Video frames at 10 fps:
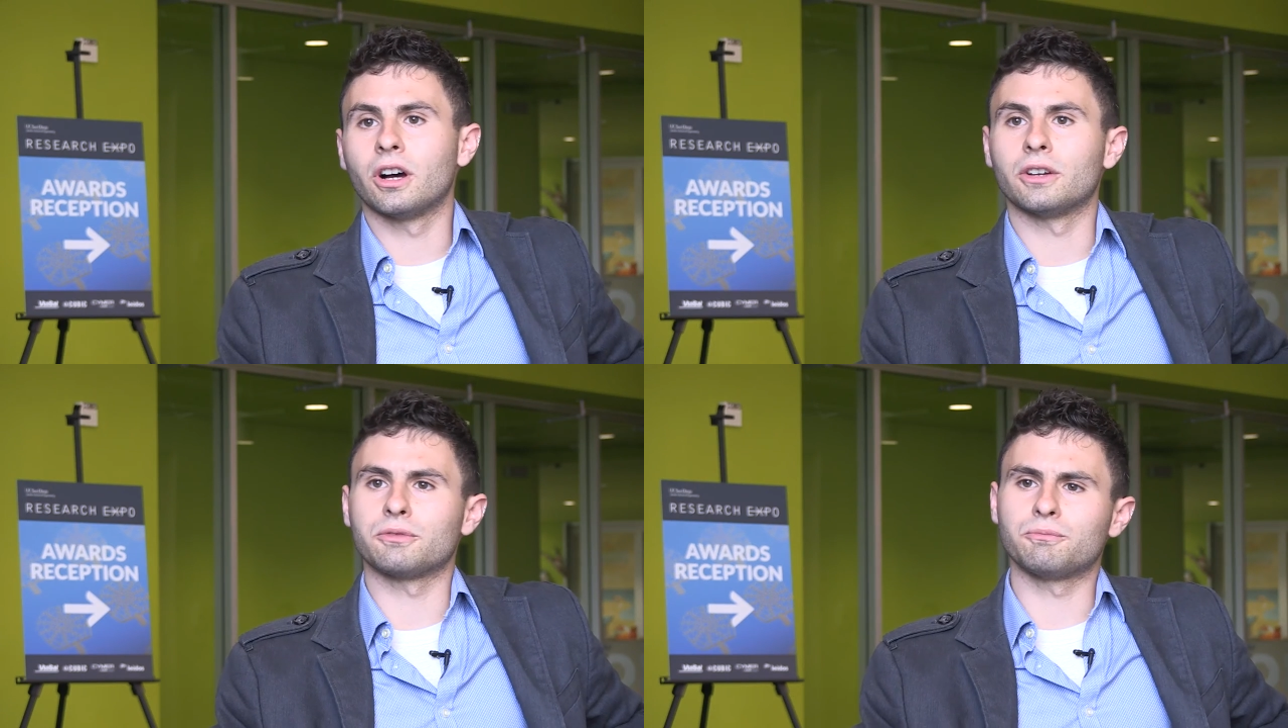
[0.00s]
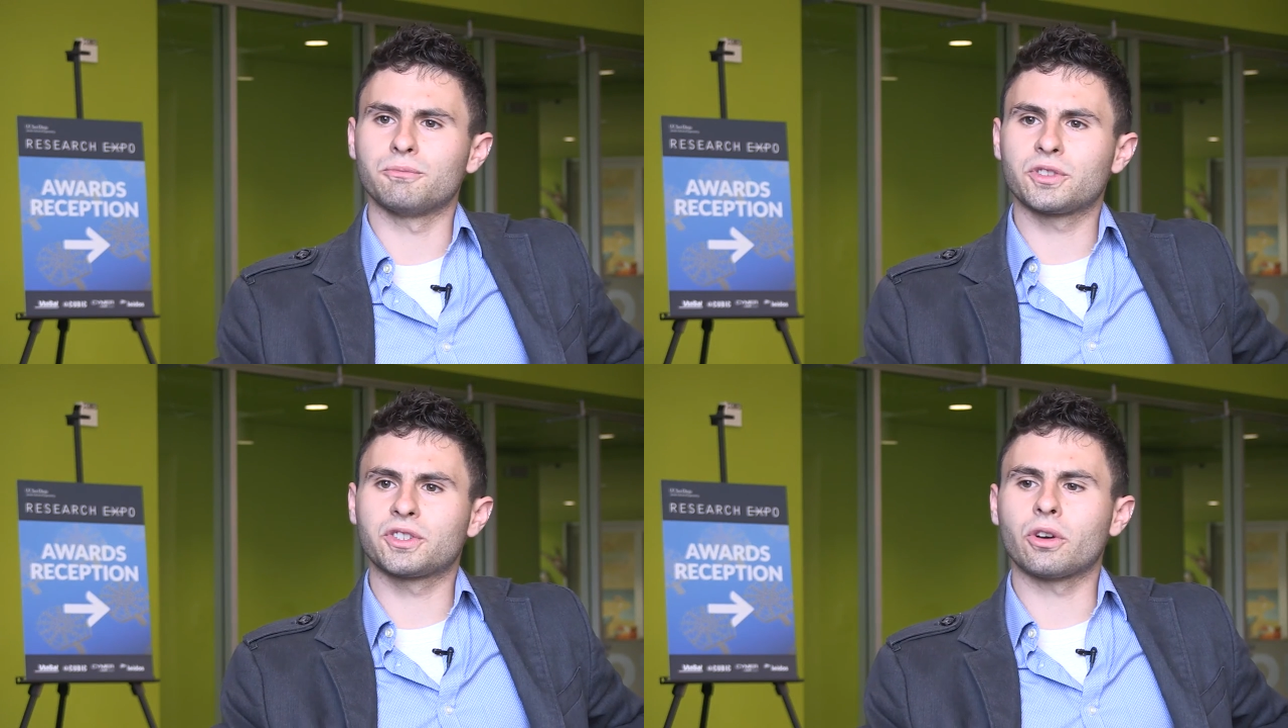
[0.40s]
Uh,
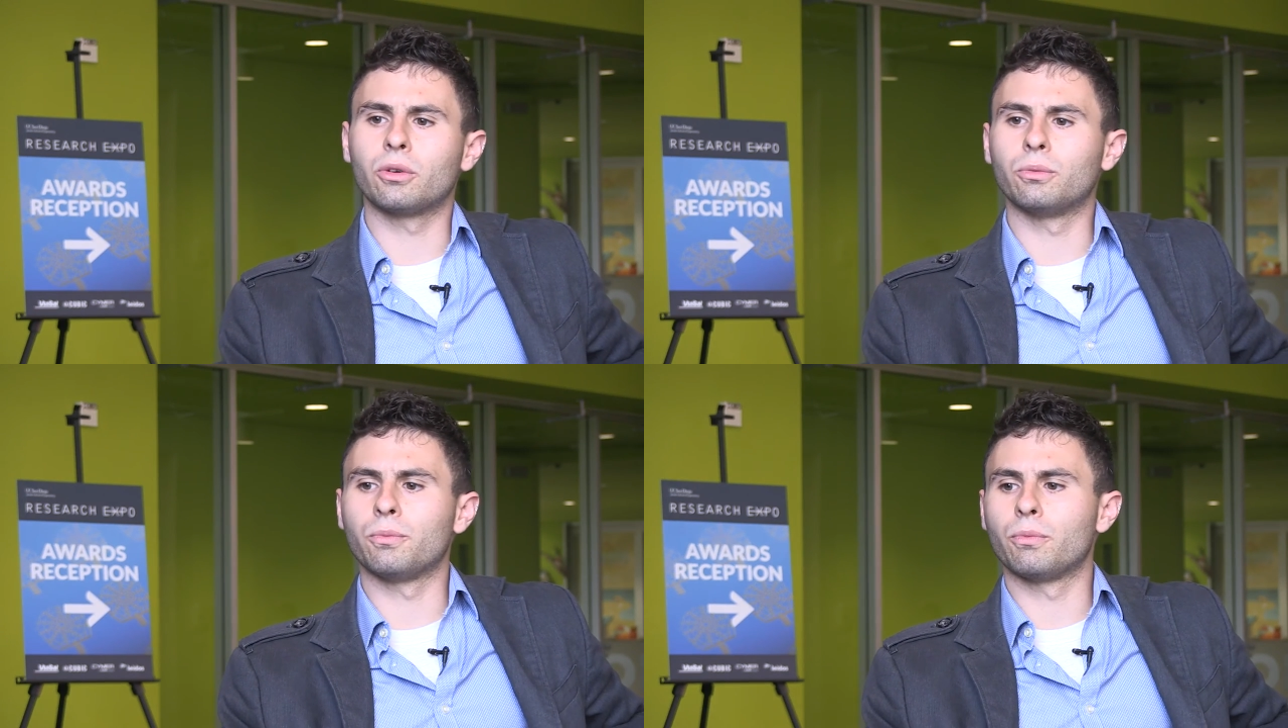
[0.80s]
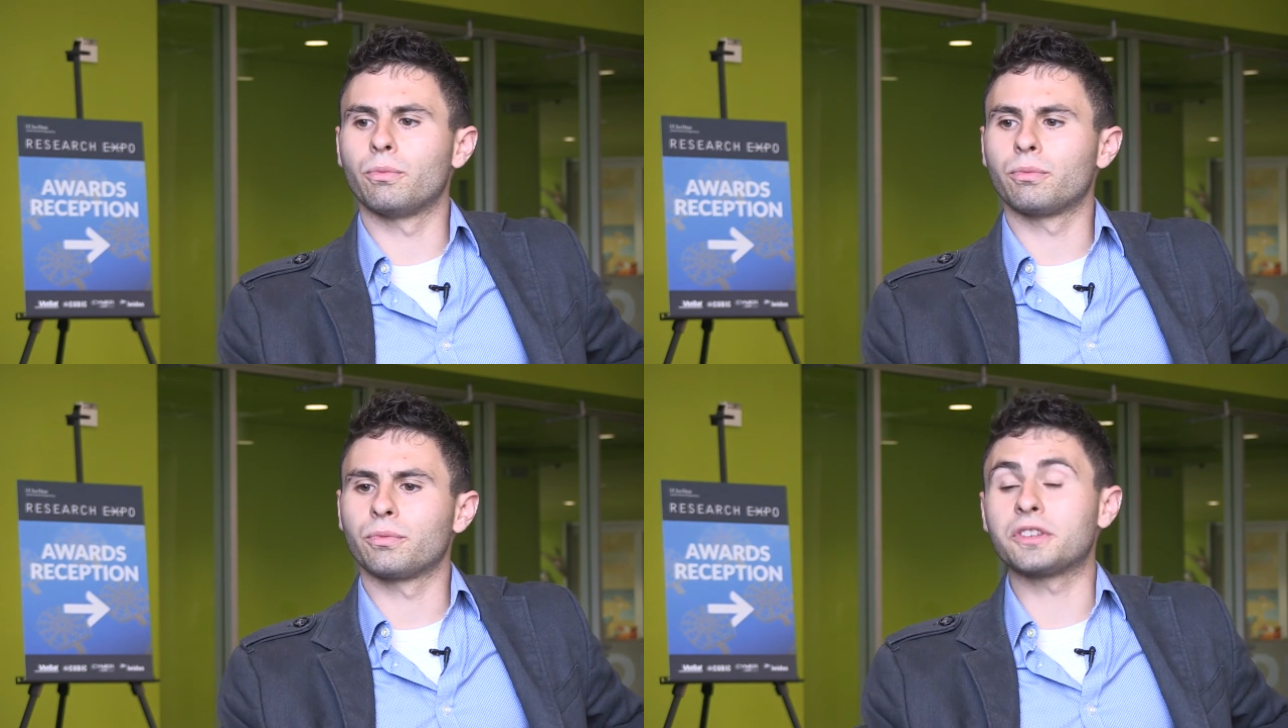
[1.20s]
so
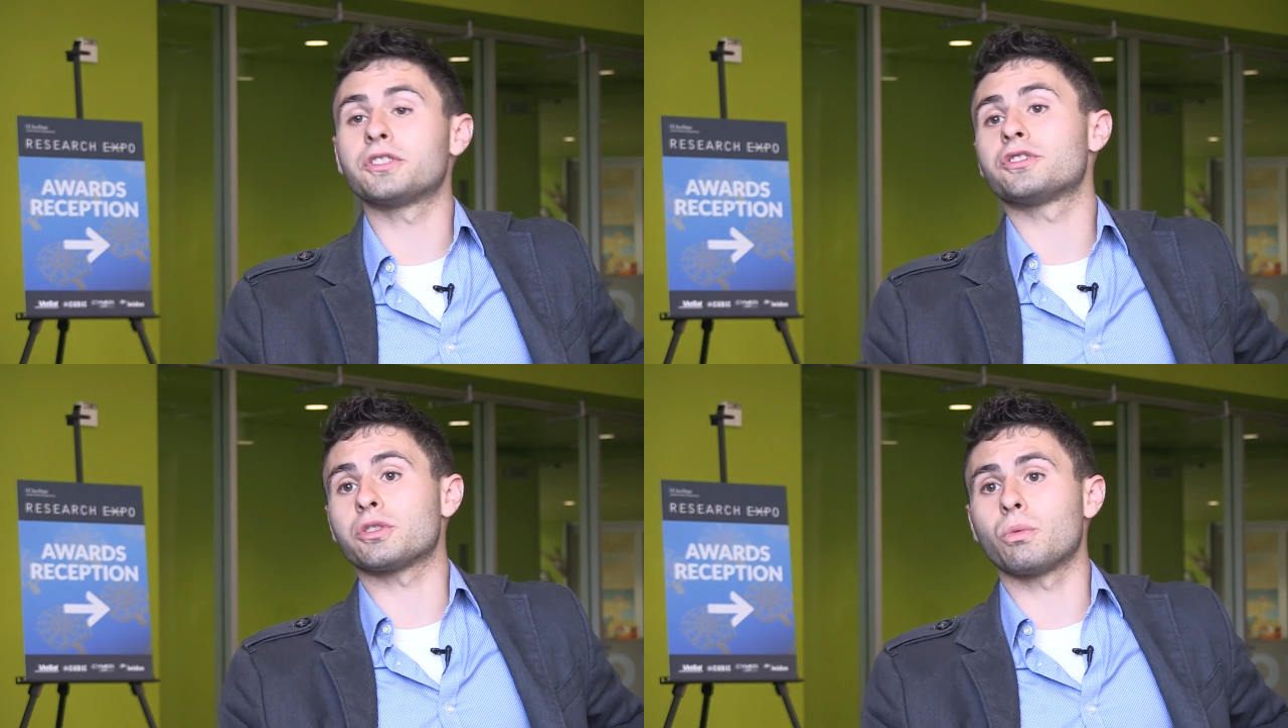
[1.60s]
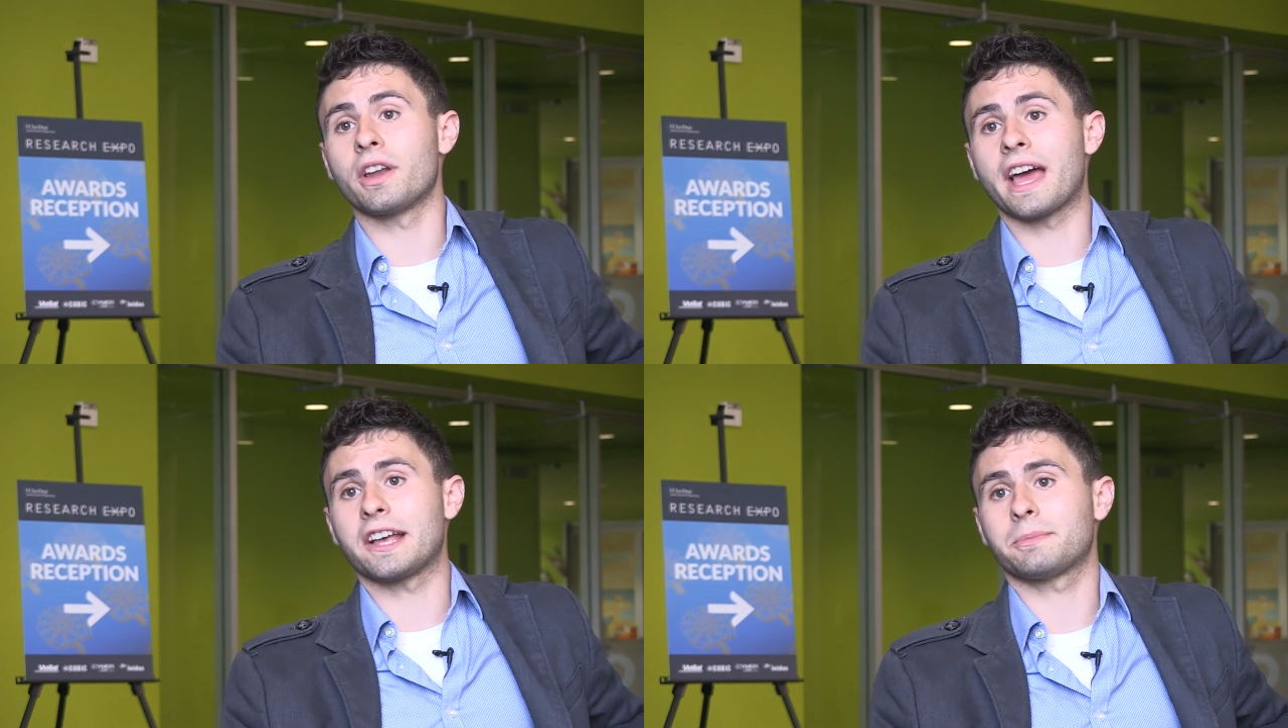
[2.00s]
this is just
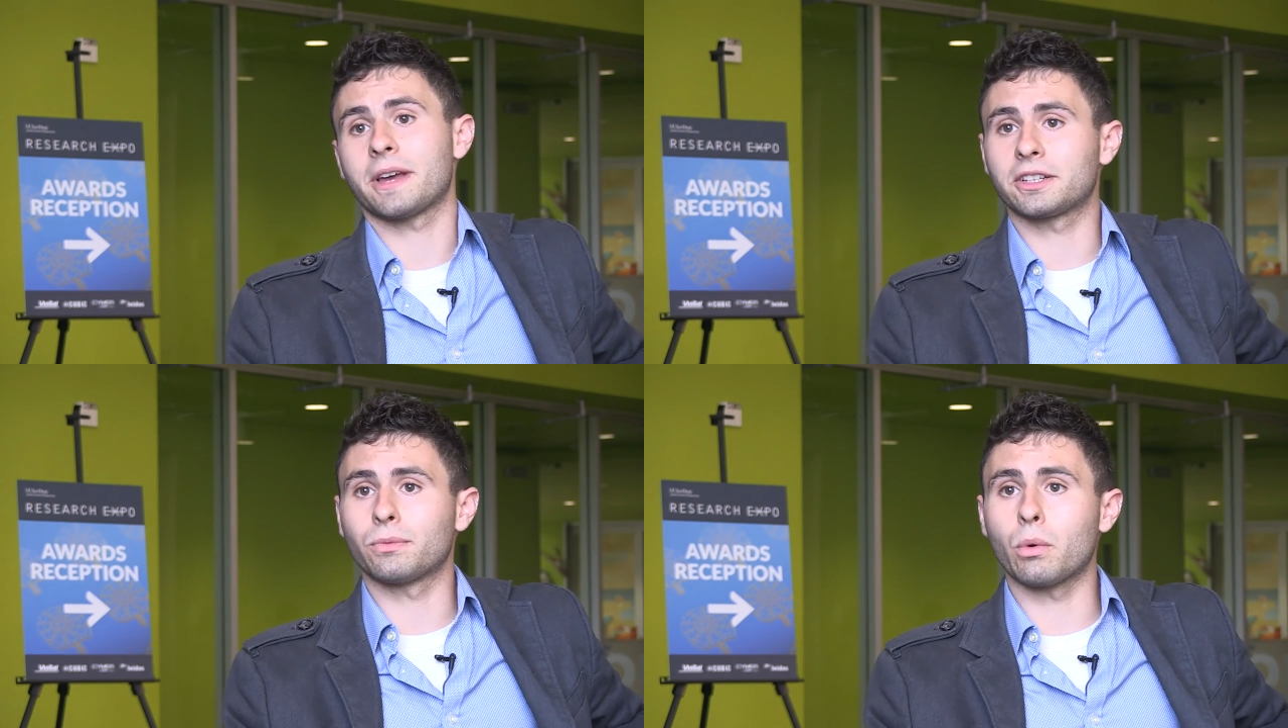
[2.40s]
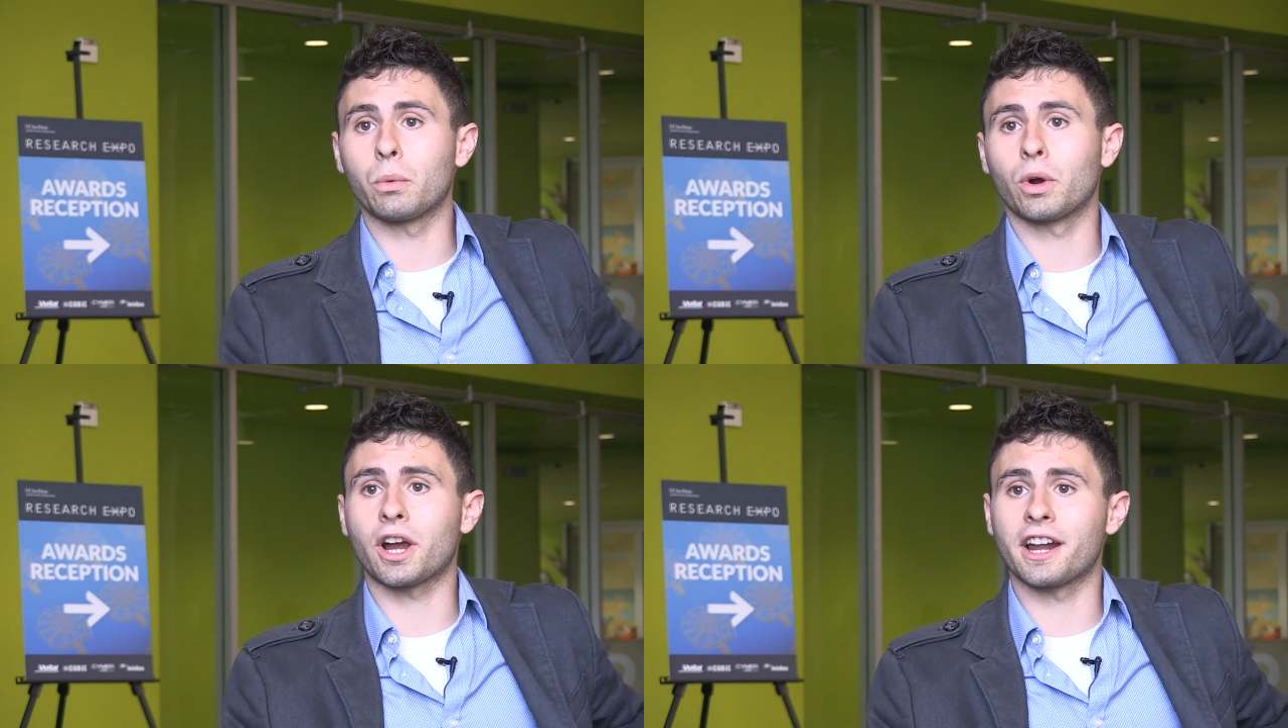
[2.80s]
one aspect of what
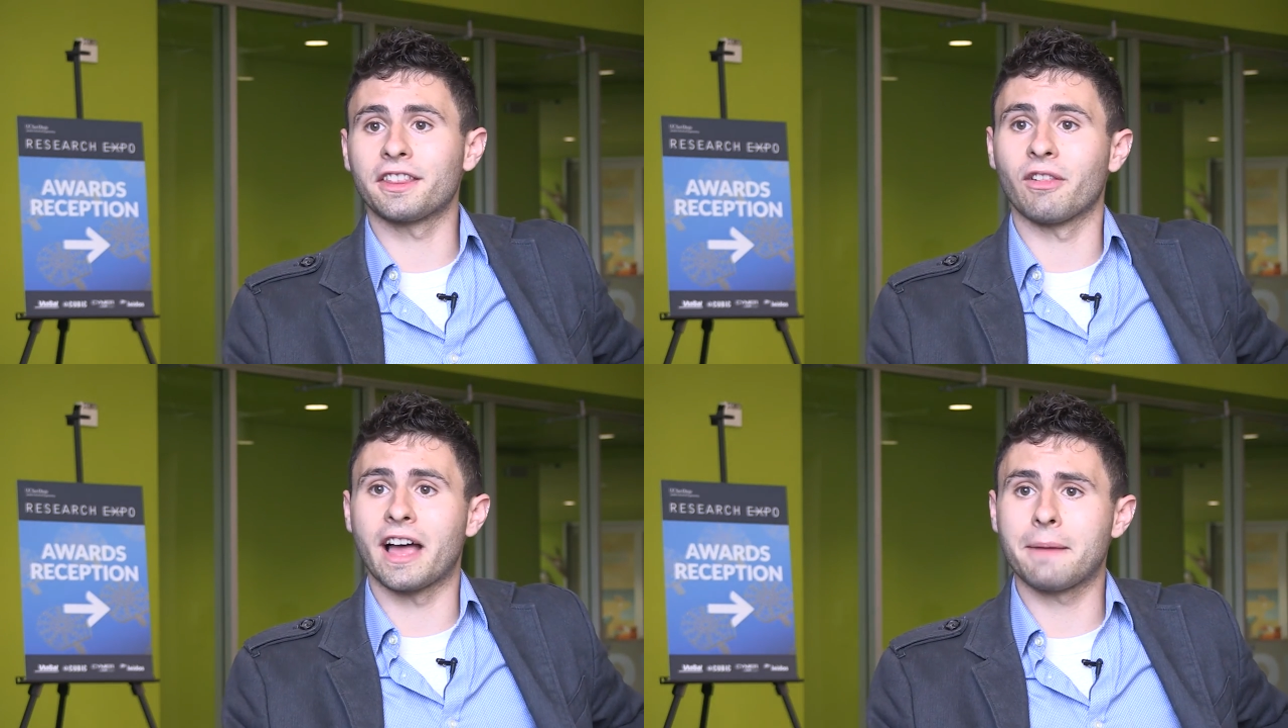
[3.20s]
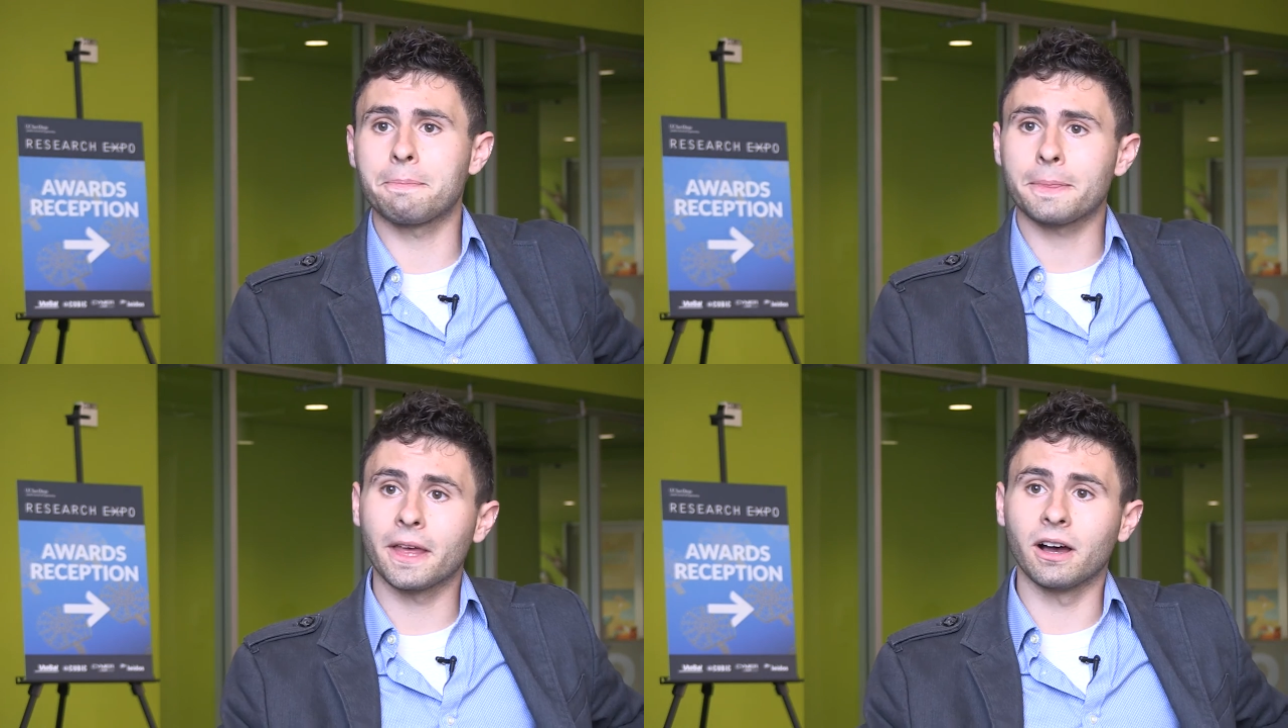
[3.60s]
we work on in the lab.